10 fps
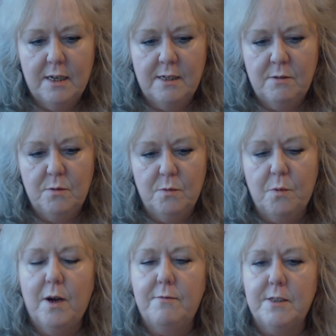
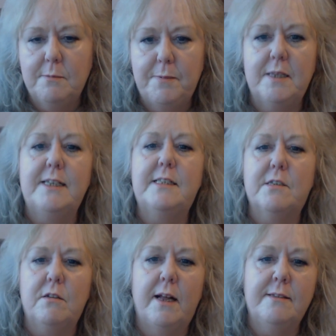And whatever the
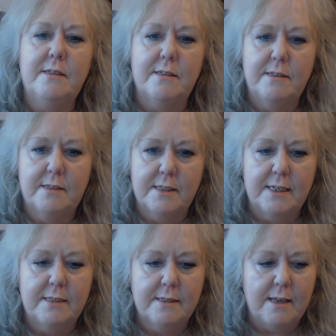political answers to
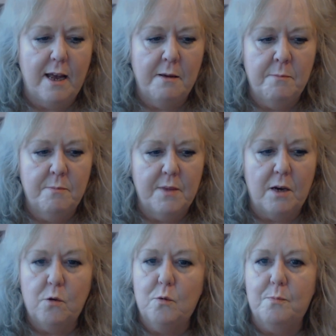this, um,
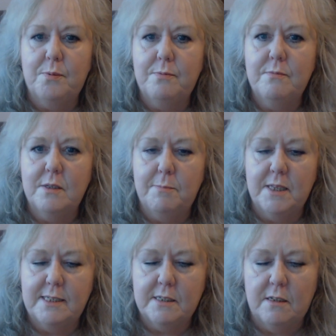I hope the
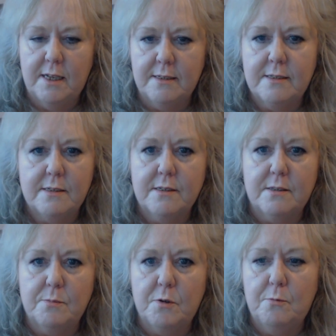political
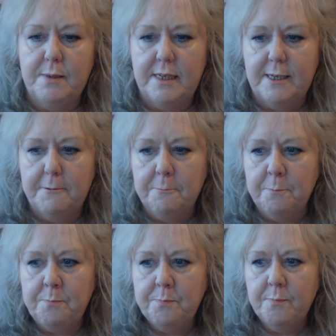answers will be
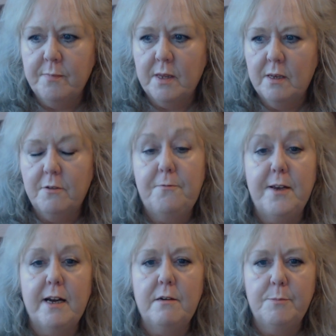
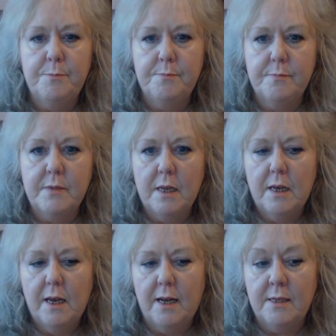fair,
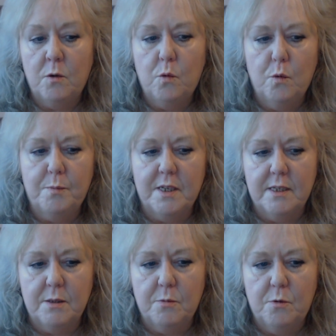and I hope
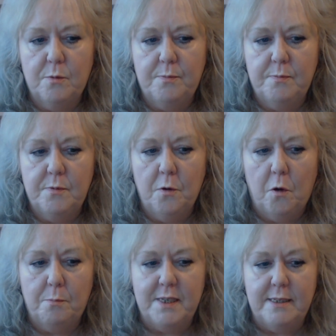that they will
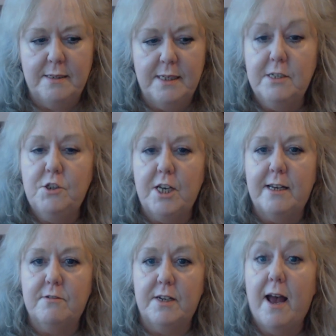not be
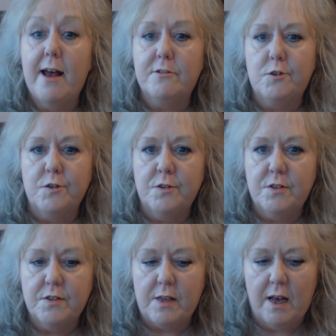knee-jerk
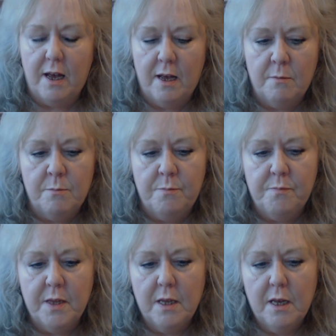reactions. Um,